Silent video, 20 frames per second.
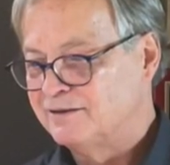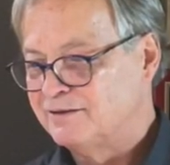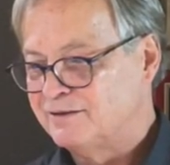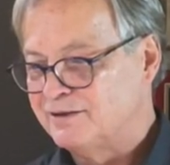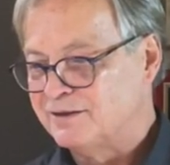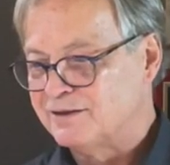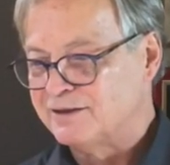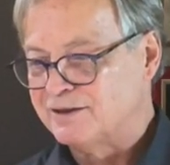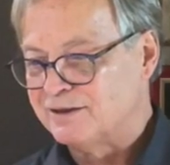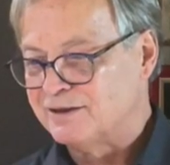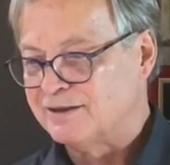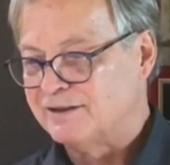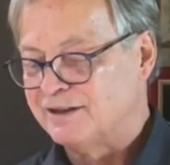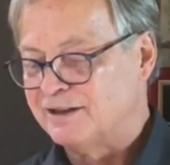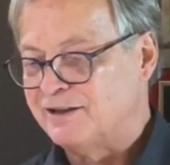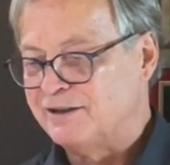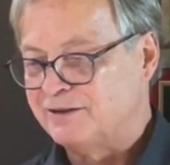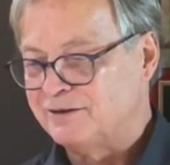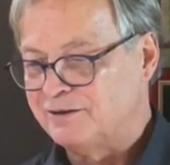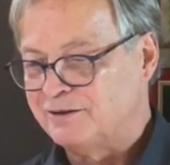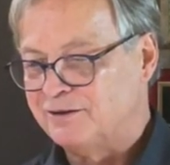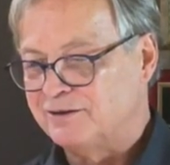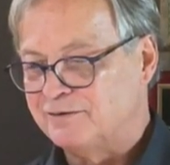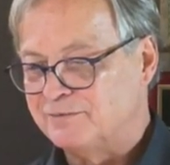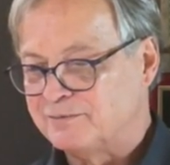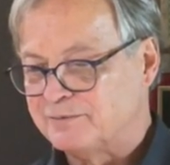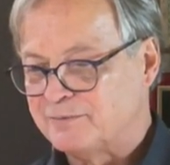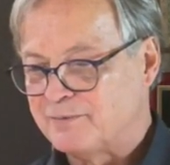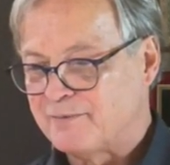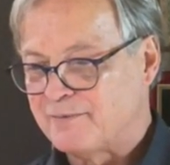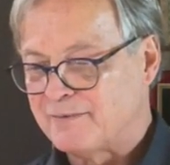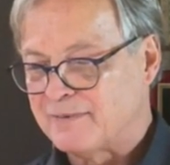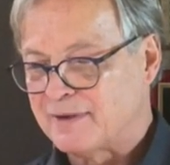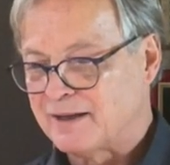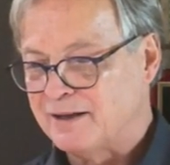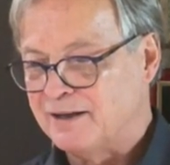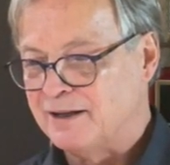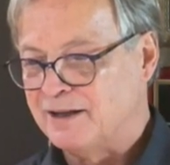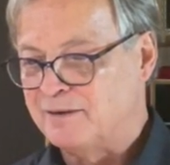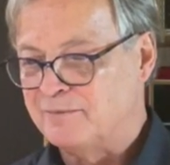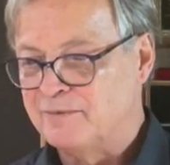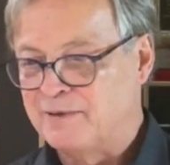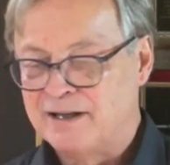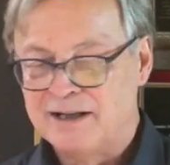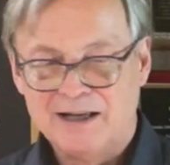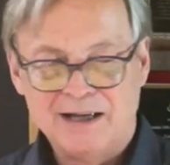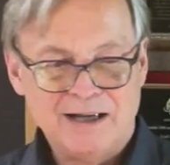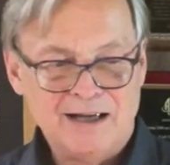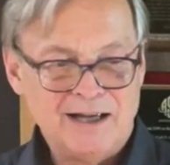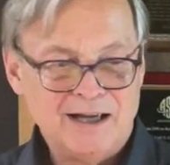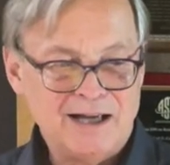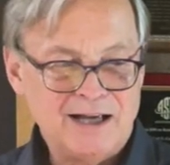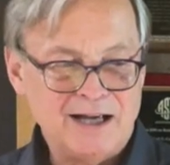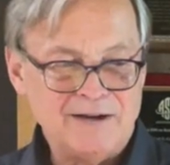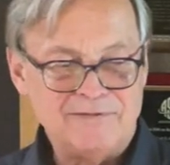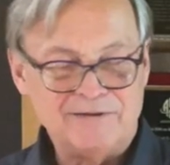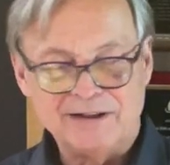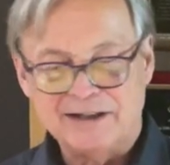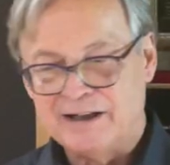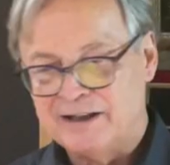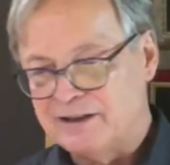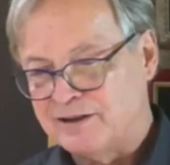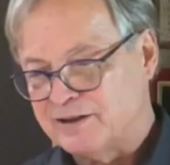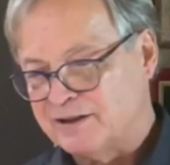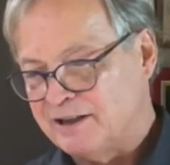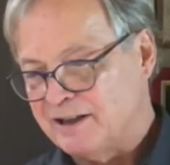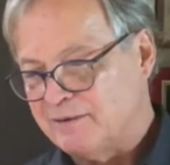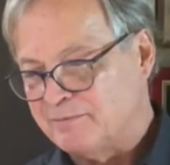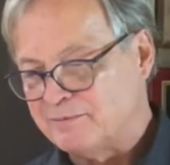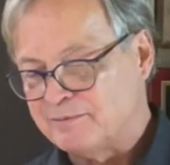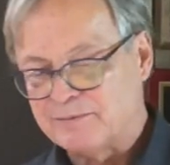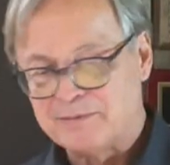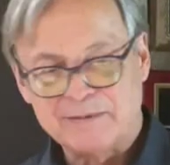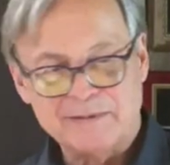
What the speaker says: Just letting you know. I forget his name.